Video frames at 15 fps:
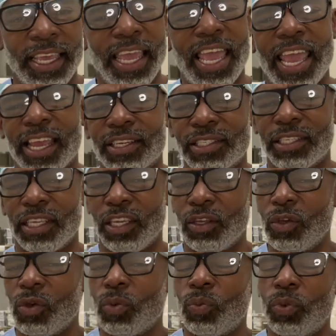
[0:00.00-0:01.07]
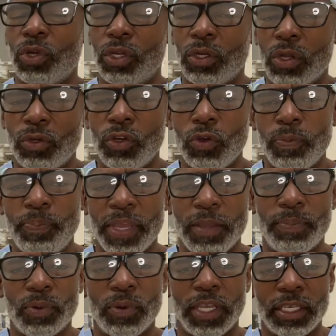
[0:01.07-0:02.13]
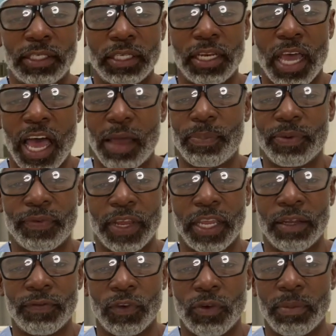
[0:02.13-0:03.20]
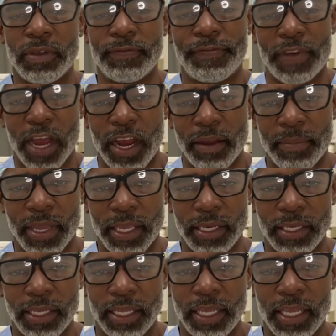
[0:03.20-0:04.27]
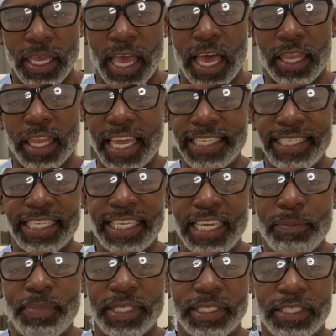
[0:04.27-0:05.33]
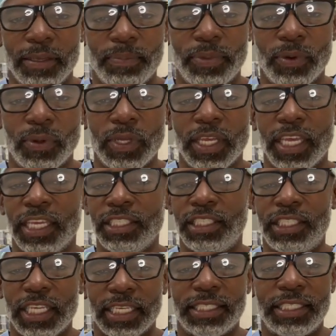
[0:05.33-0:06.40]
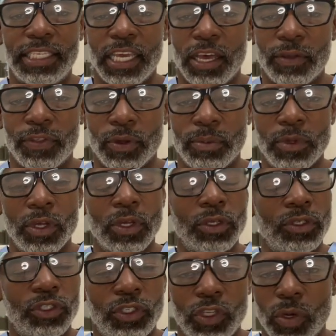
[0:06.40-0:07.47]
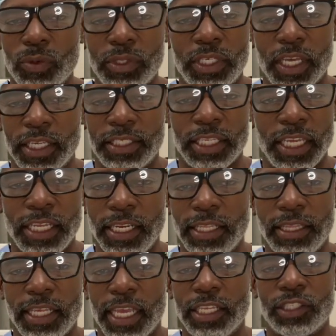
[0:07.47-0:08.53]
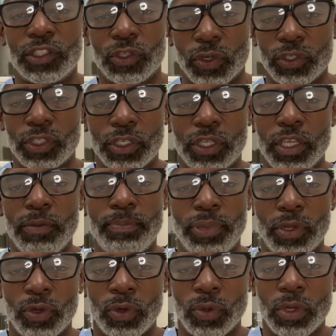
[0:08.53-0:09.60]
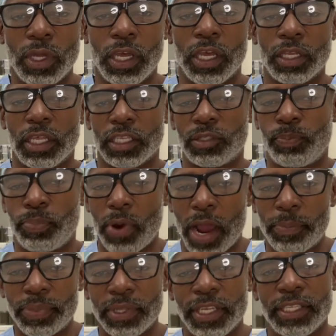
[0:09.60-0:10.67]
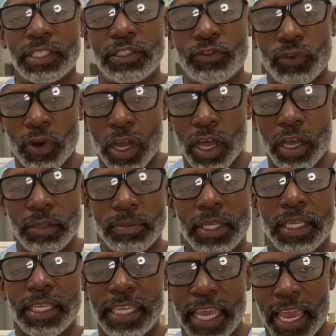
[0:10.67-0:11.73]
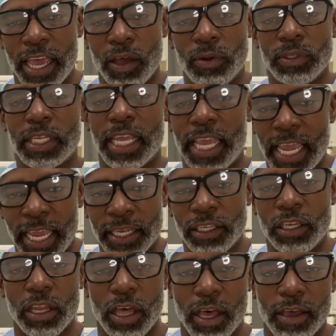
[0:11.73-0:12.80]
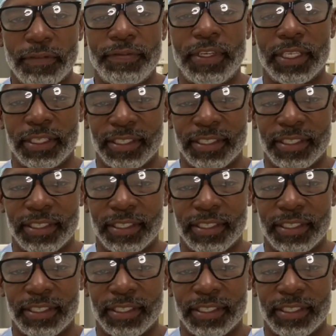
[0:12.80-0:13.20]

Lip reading: Actually, when new people enter the operating room environment, I like to keep it simple and just tell them, don't touch anything surgically blue unless properly scrubbed, gowned, and gloved.